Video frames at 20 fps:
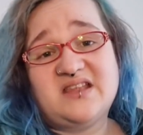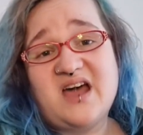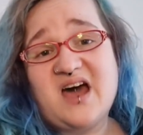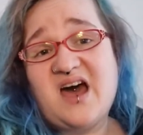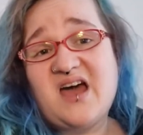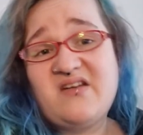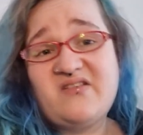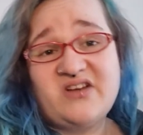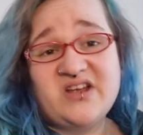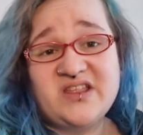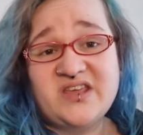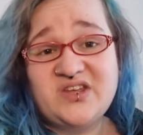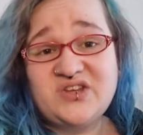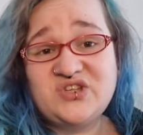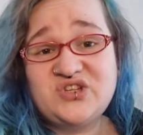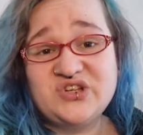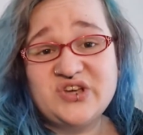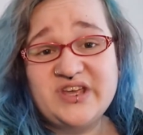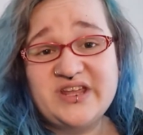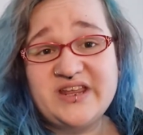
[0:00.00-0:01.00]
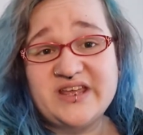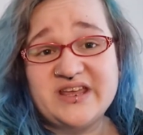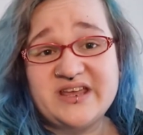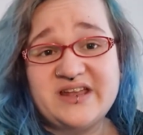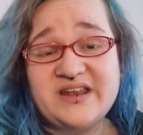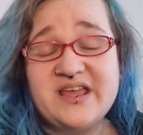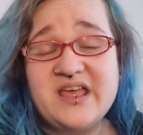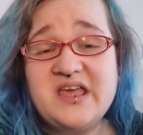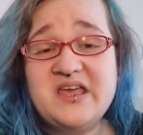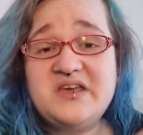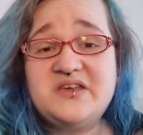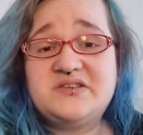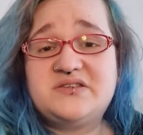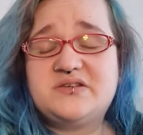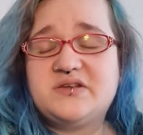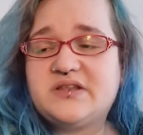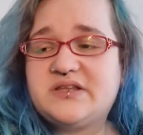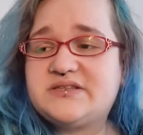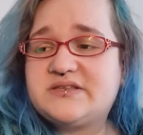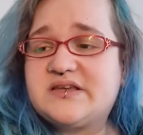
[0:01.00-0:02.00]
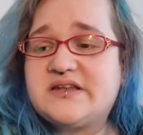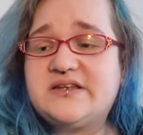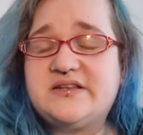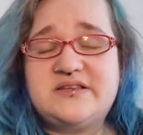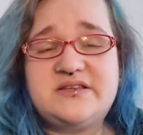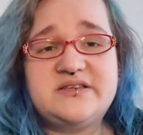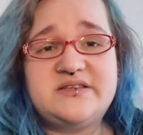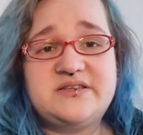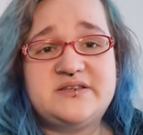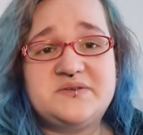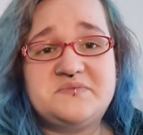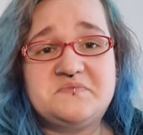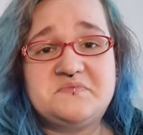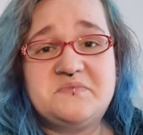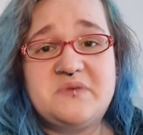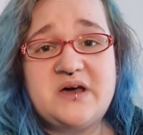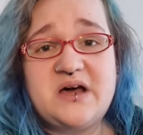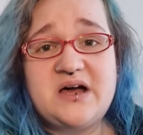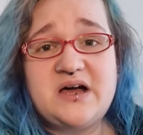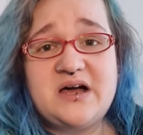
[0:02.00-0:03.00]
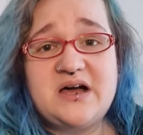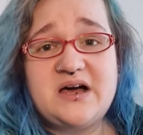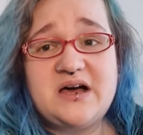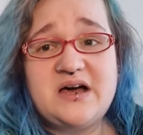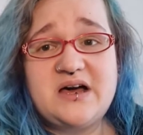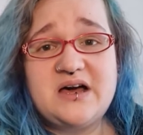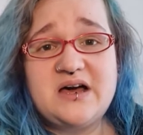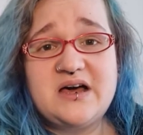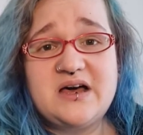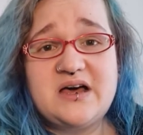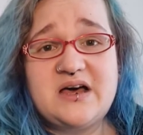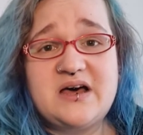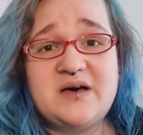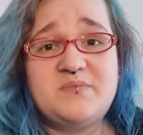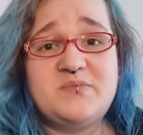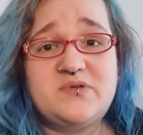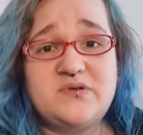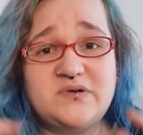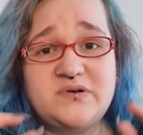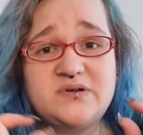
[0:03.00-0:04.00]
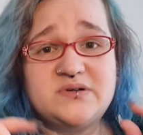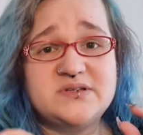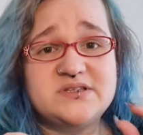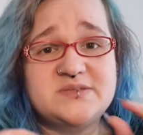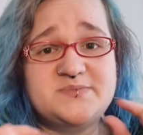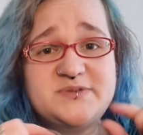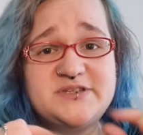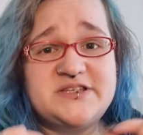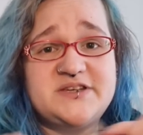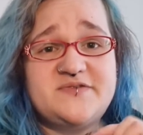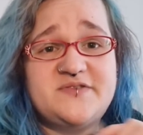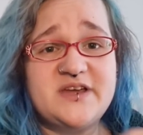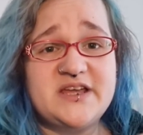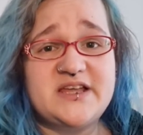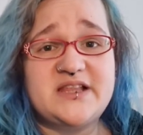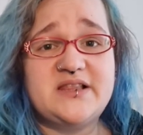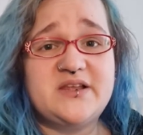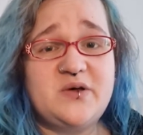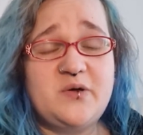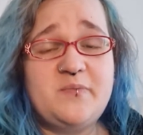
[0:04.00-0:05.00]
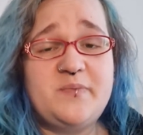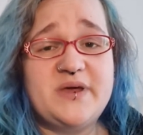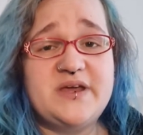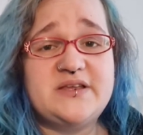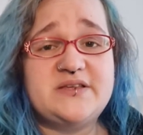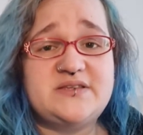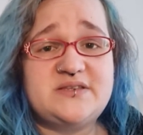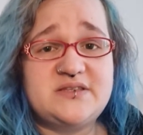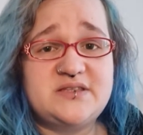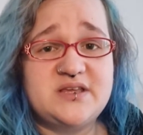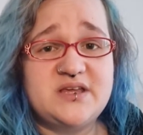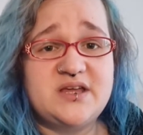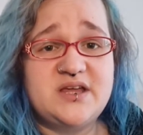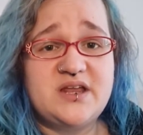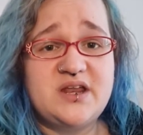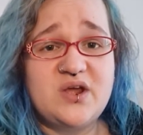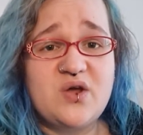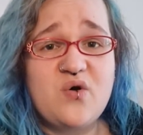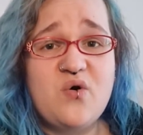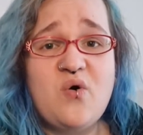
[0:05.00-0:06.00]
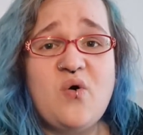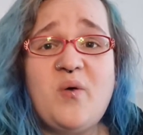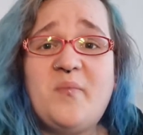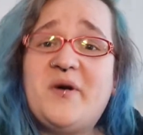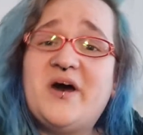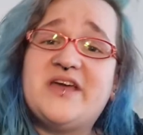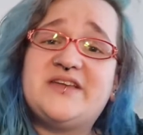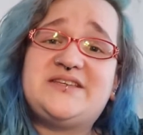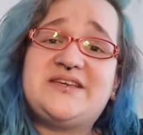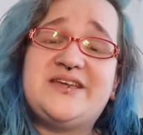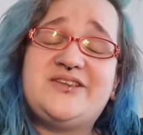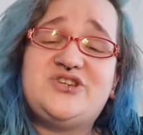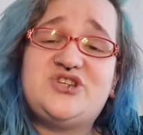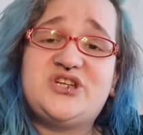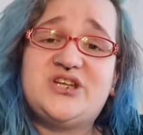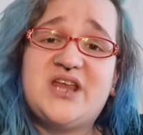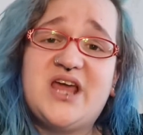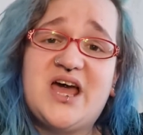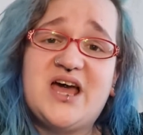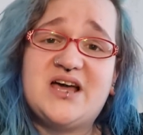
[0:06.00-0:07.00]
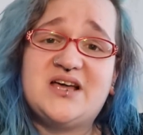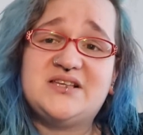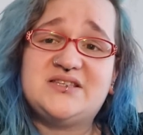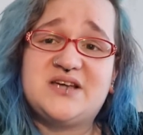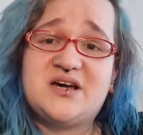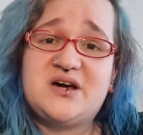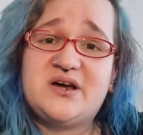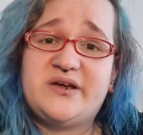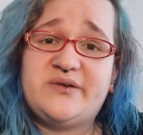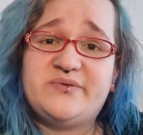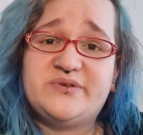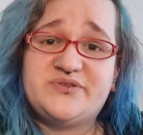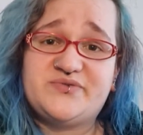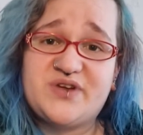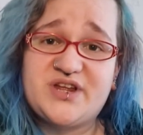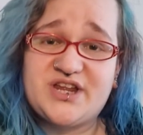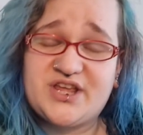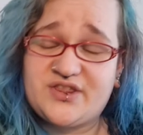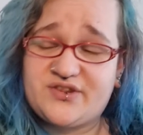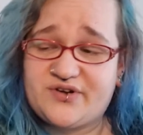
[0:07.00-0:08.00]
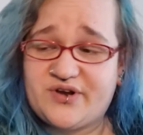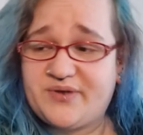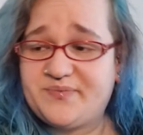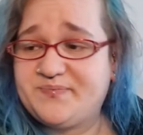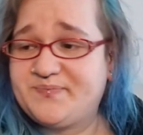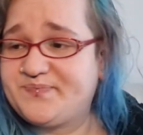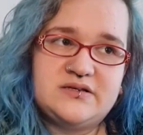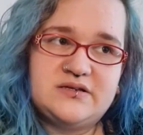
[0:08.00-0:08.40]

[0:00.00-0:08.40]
I really enjoyed it. So let's get into some more specific little bits that caught my attention as I was reading through.